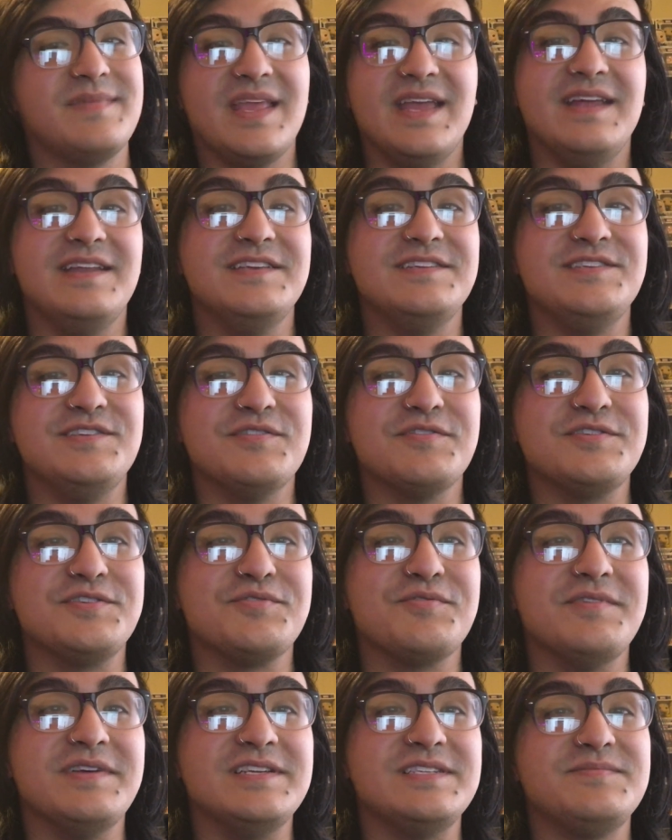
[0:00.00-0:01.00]
it is your
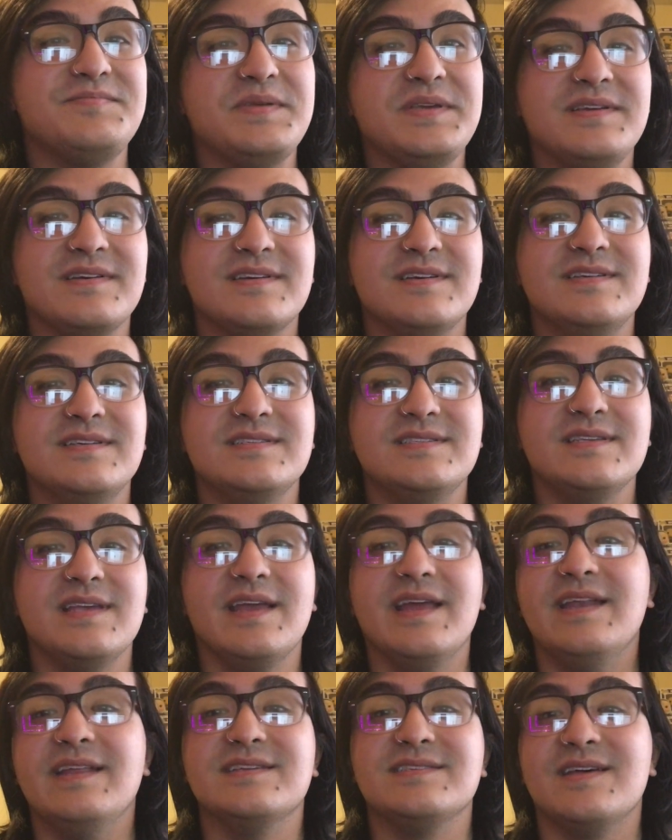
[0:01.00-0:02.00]
choice, because
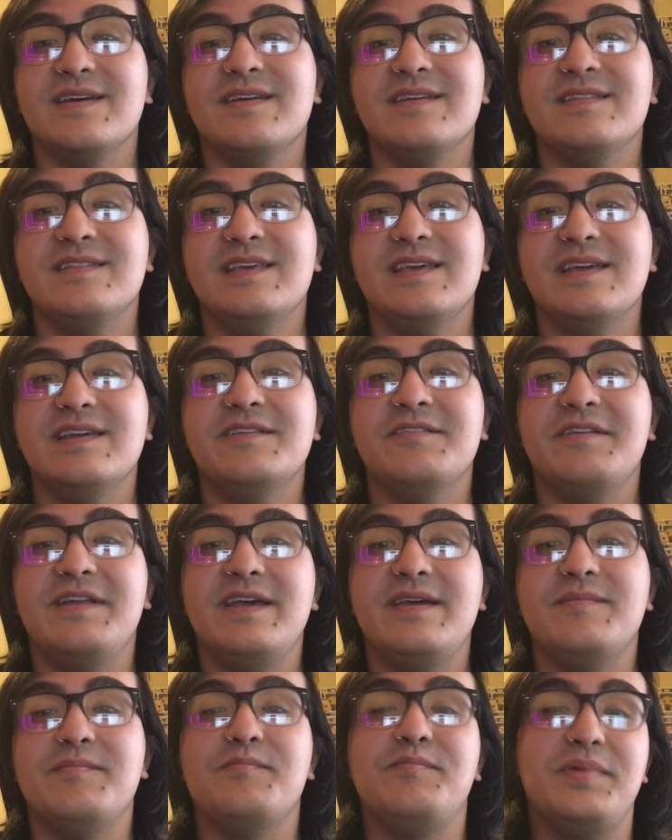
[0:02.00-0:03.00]
it is on the
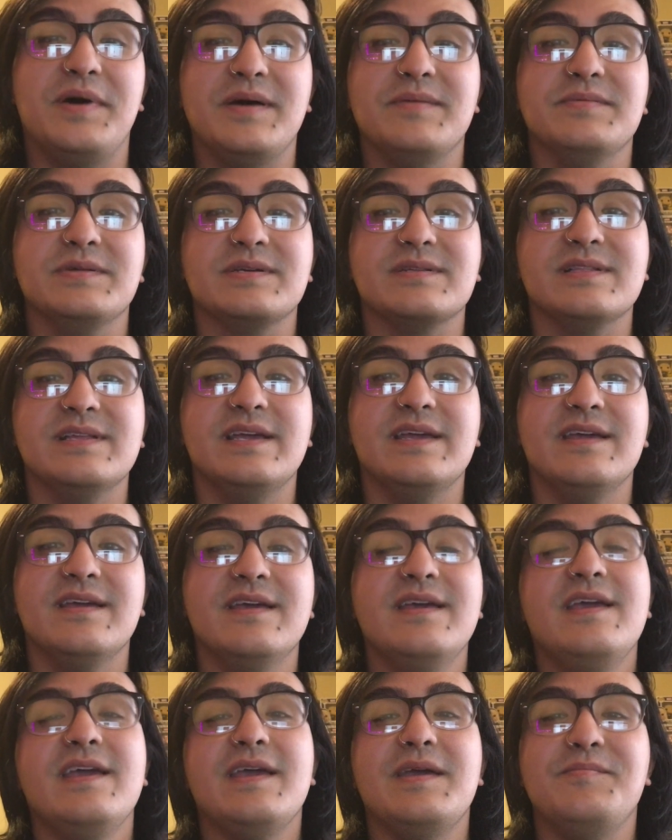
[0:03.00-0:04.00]
internet publicly
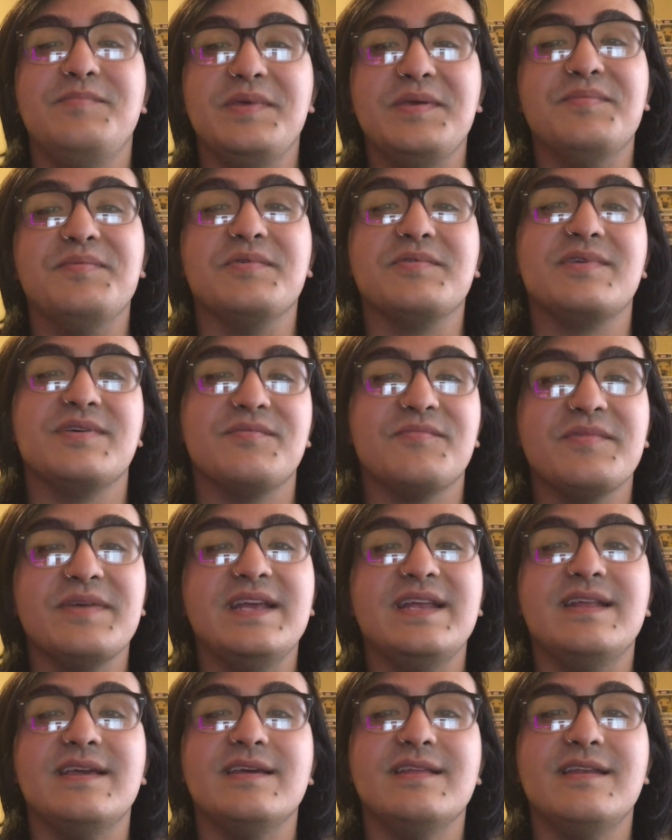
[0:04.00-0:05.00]
and people can
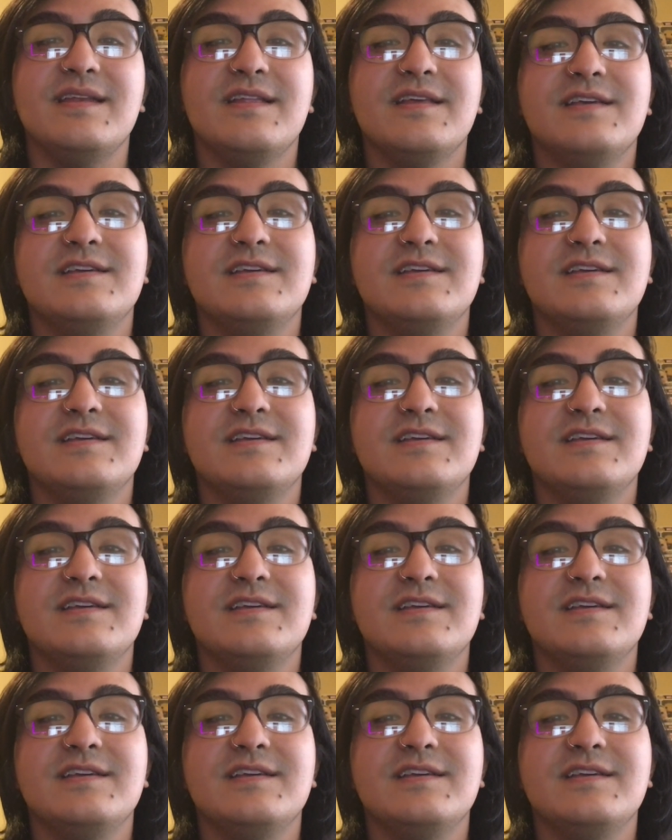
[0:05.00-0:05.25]
read it.